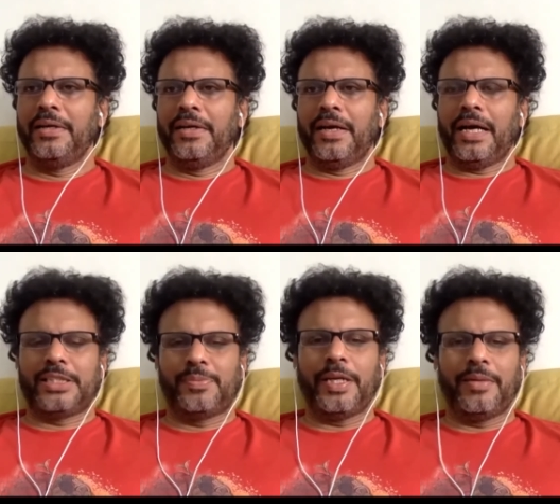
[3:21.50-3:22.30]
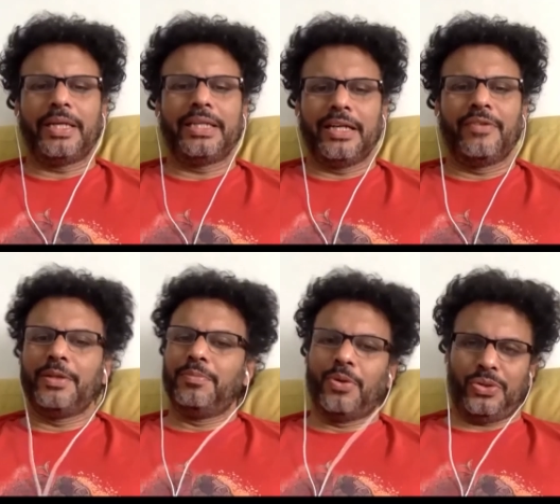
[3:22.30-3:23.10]
experimented
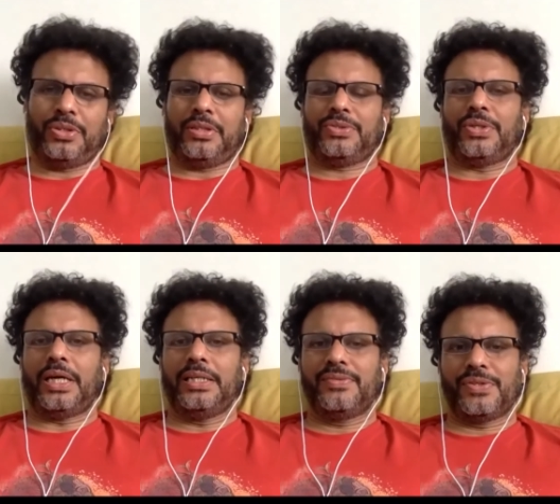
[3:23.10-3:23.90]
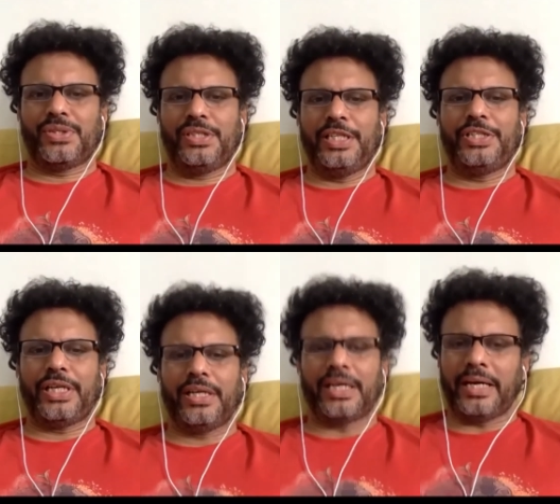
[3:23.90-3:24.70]
with both. So I was
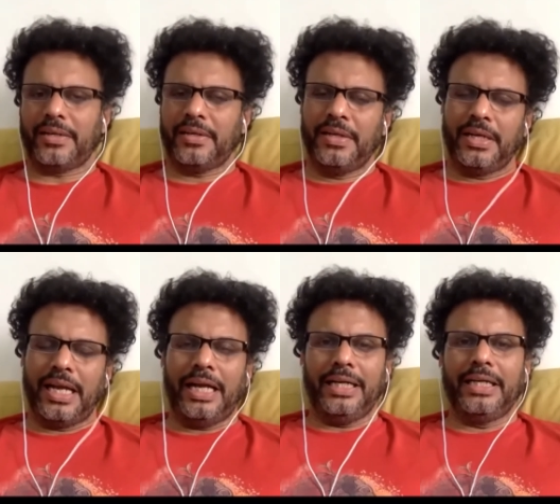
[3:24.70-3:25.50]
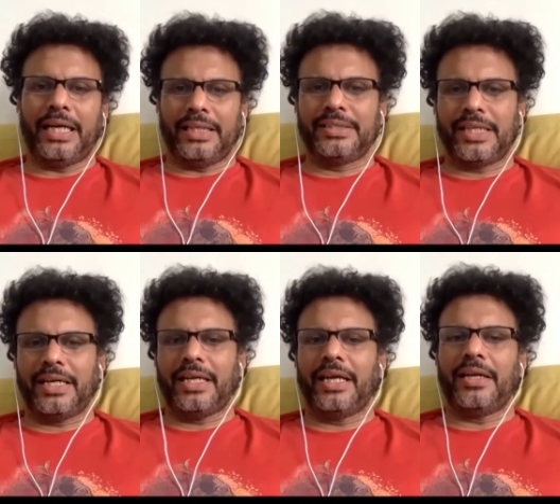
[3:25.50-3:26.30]
teaching like Latin
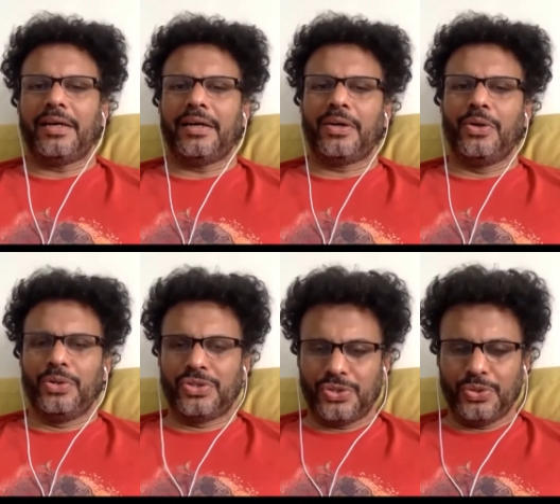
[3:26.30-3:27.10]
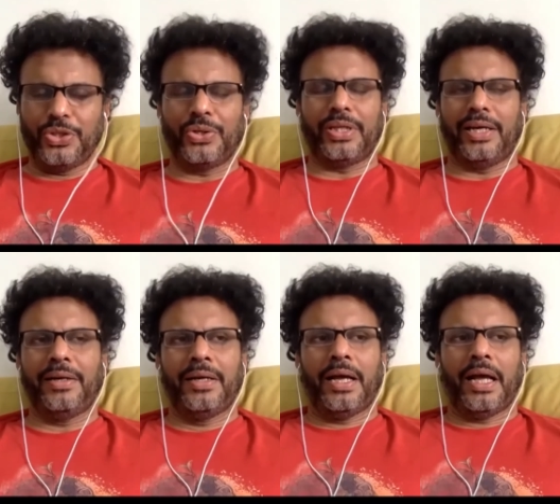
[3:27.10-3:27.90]
dancing in a good studio there.
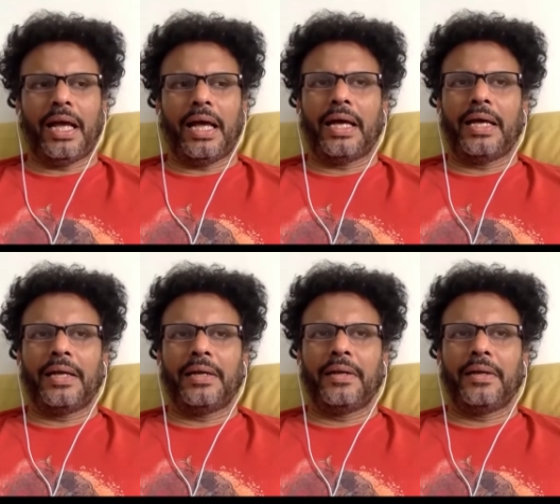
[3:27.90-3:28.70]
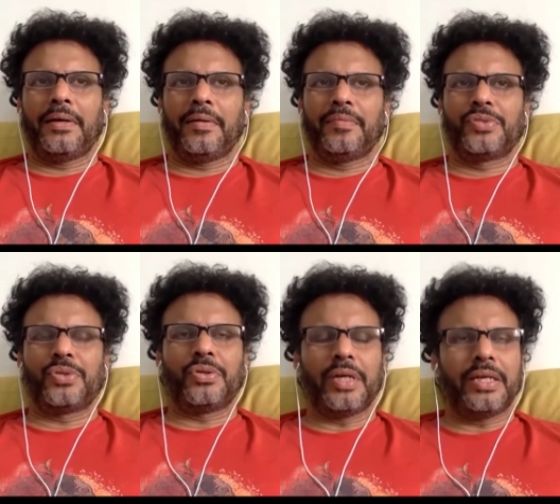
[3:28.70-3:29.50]
And
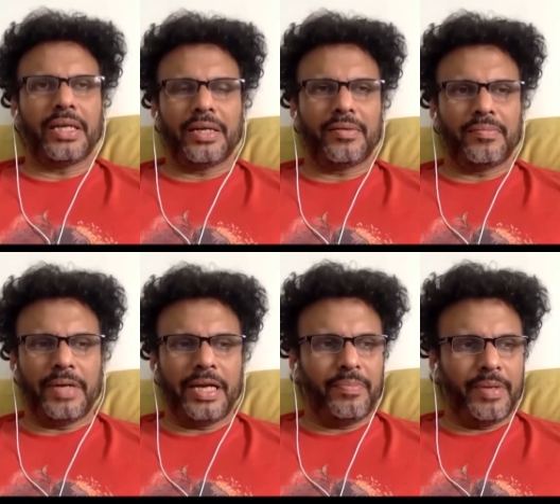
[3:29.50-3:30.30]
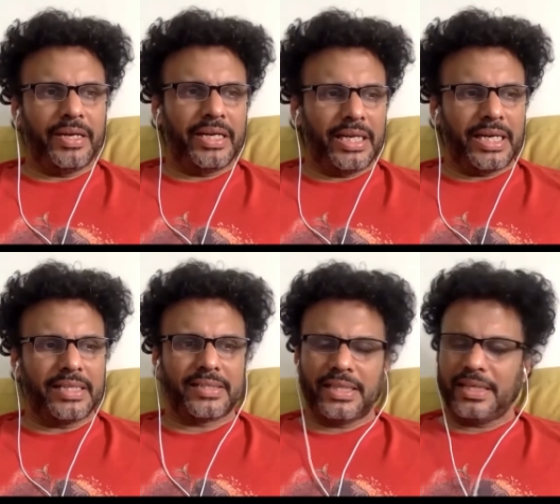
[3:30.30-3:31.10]
so it made me
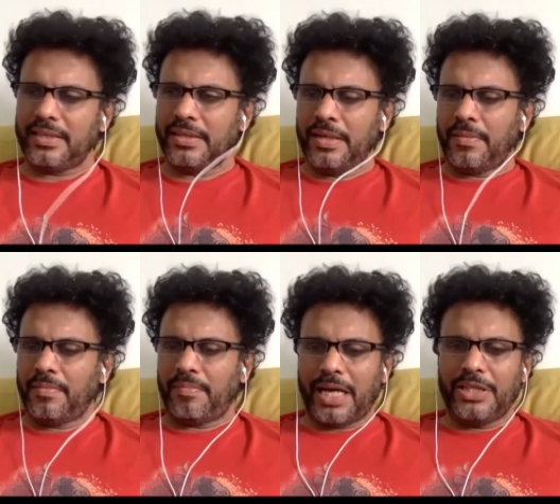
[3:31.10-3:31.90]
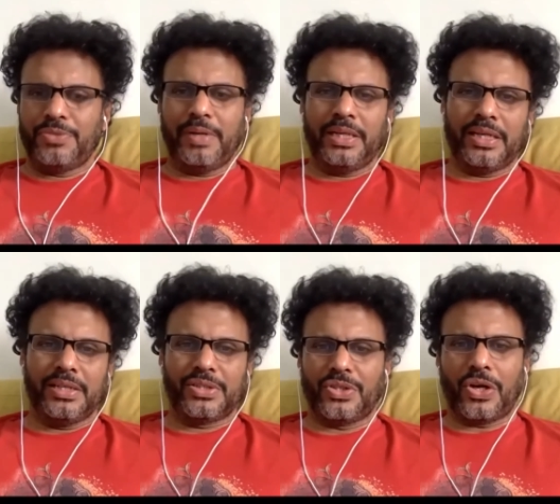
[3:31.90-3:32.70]
realize that management
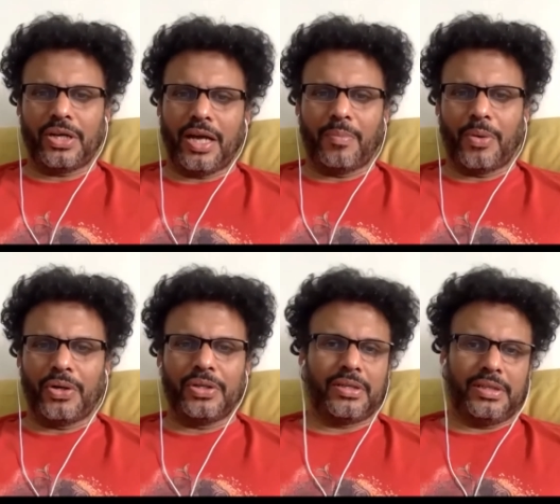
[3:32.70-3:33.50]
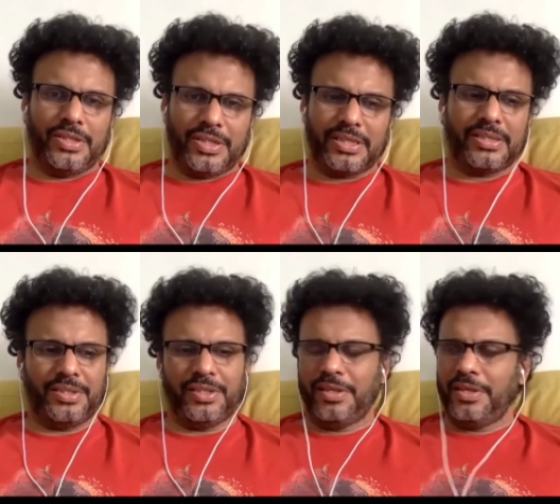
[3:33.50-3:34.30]
is not about
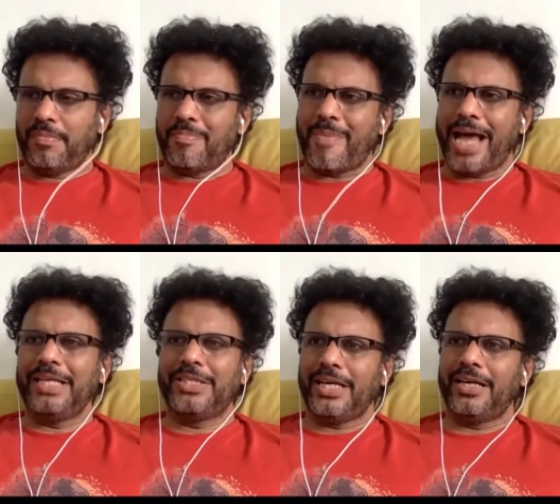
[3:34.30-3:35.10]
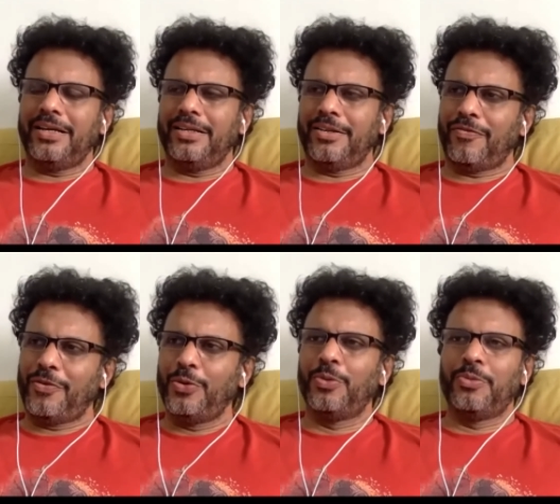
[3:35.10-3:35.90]
just managing the few